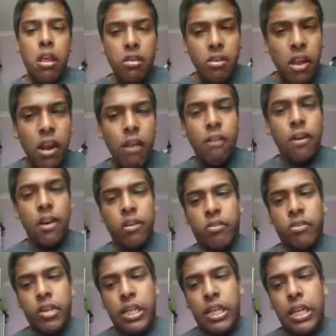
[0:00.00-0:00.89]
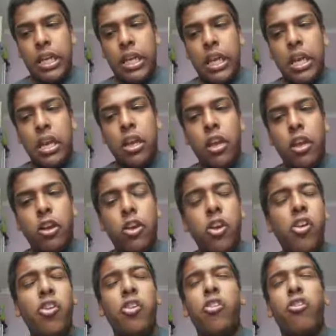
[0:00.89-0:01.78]
Seriously,
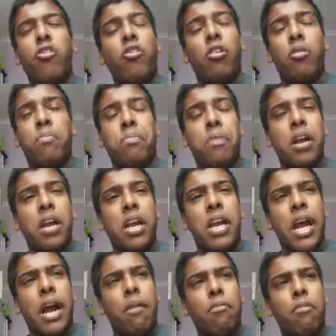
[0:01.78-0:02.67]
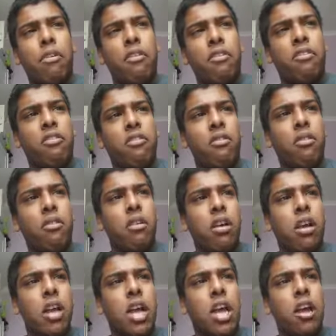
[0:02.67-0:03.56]
you do not bring cameras.
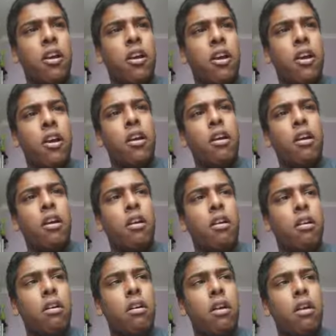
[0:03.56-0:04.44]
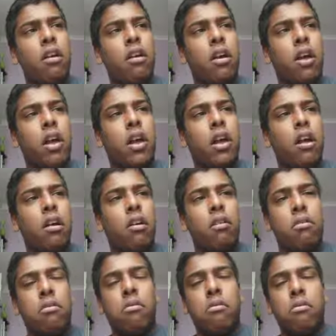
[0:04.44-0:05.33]
It, it, it, it,
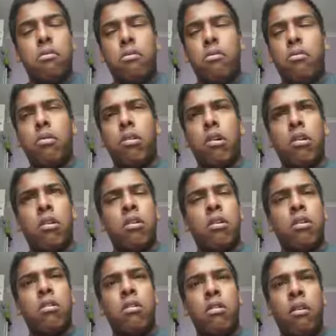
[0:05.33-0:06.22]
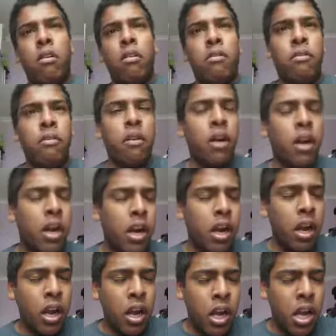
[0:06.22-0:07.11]
oh oh, oh, oh, fuck.
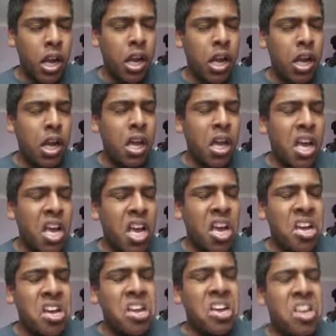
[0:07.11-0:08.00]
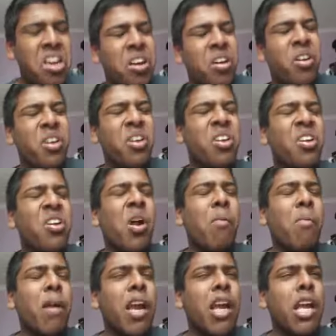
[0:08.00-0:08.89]
You do
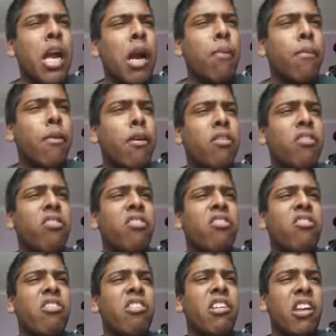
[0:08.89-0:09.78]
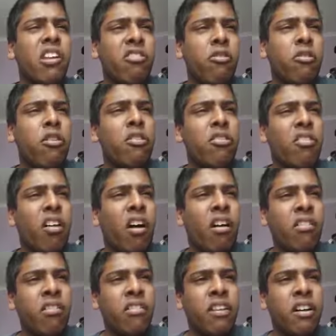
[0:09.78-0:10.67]
not bring cameras into a natural
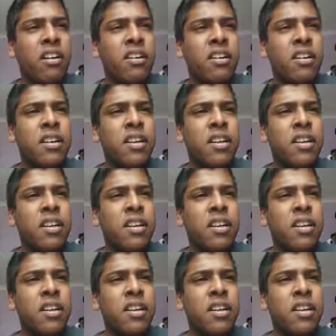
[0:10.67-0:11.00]
disaster.